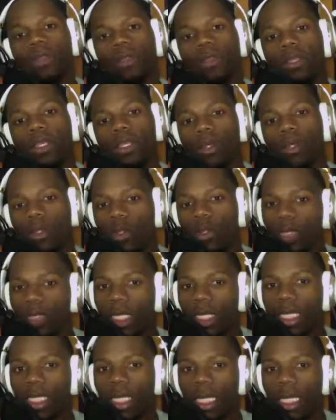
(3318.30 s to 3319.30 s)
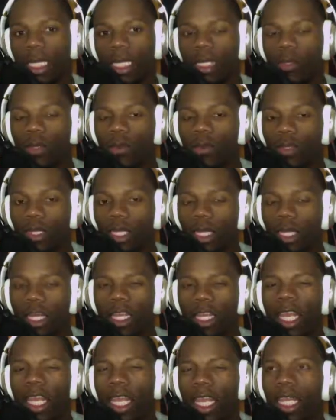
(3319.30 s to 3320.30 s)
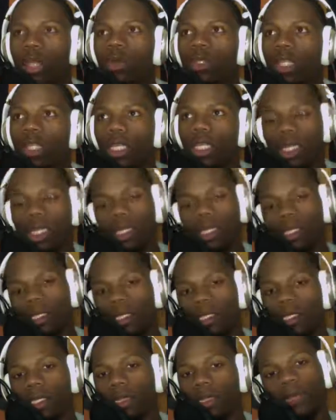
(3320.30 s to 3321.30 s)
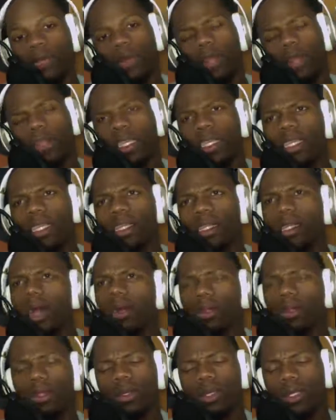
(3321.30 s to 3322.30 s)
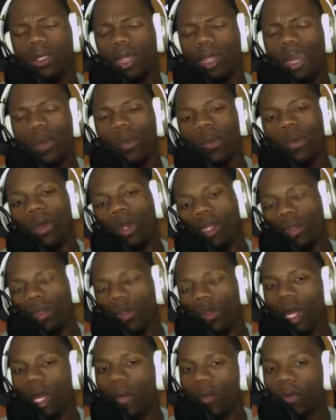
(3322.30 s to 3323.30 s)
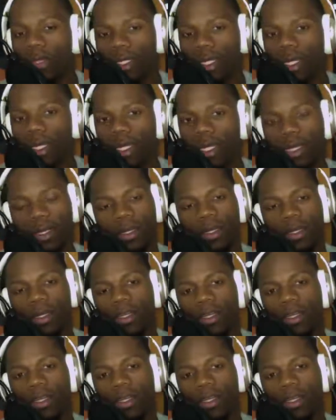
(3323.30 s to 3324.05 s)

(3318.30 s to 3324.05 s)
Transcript: do what they did. He was a leader in a different way. I think he talked to us like once when I was there.